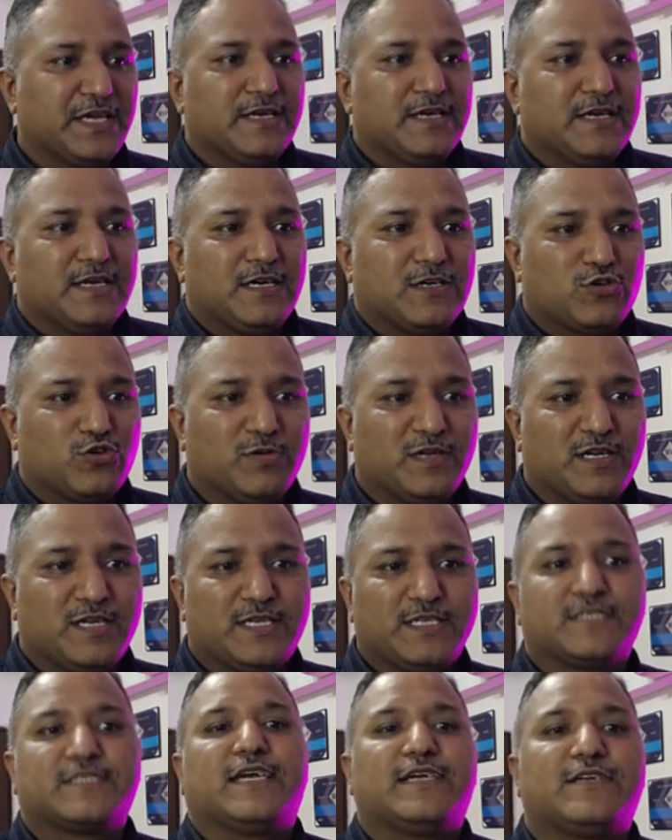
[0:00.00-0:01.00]
Kubernetes
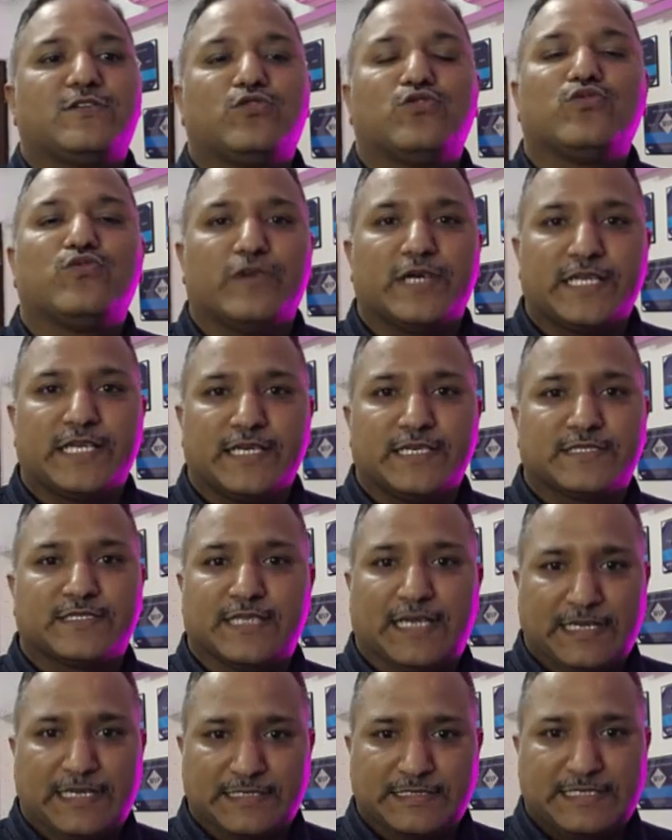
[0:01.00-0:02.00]
can do various
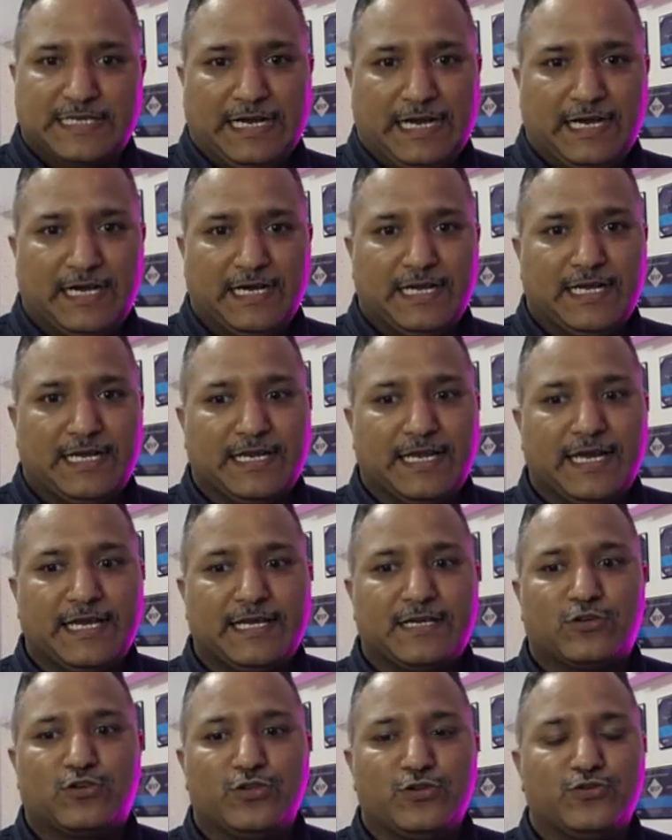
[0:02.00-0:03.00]
things. I like to
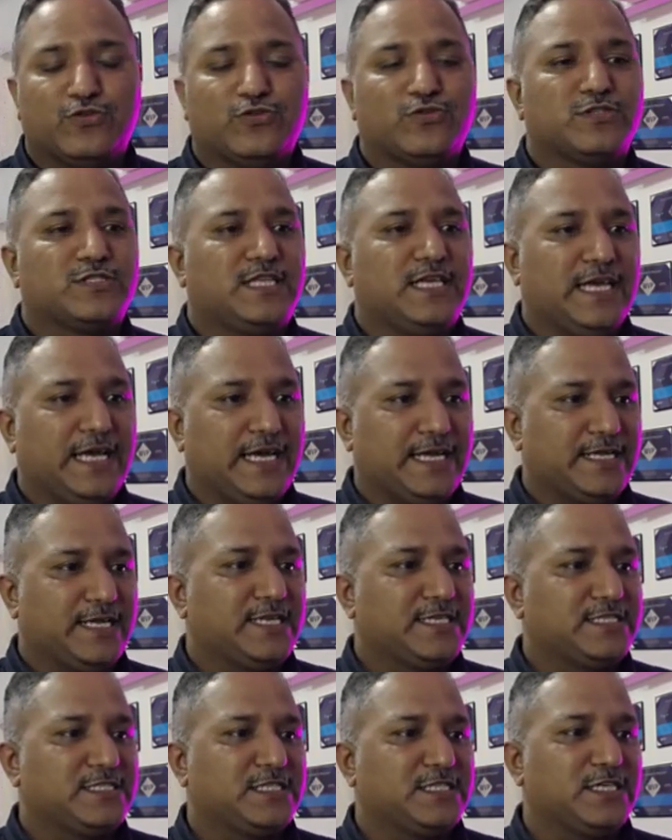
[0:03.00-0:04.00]
use the
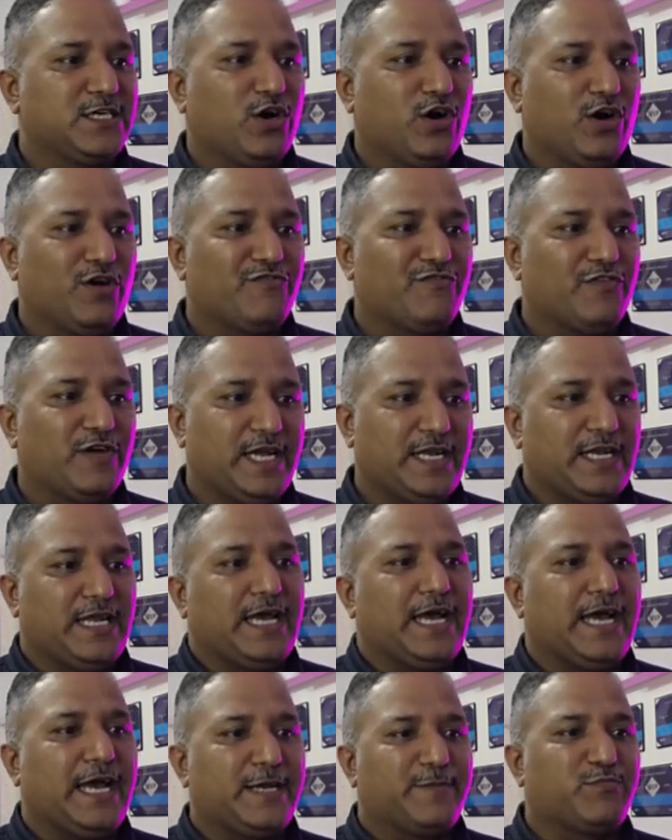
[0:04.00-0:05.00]
analogy of an
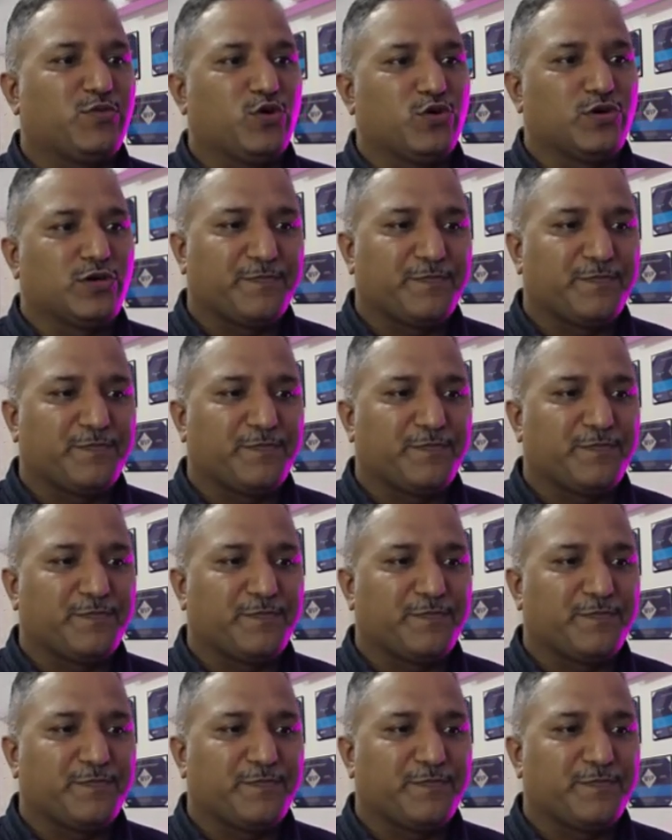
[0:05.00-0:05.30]
airport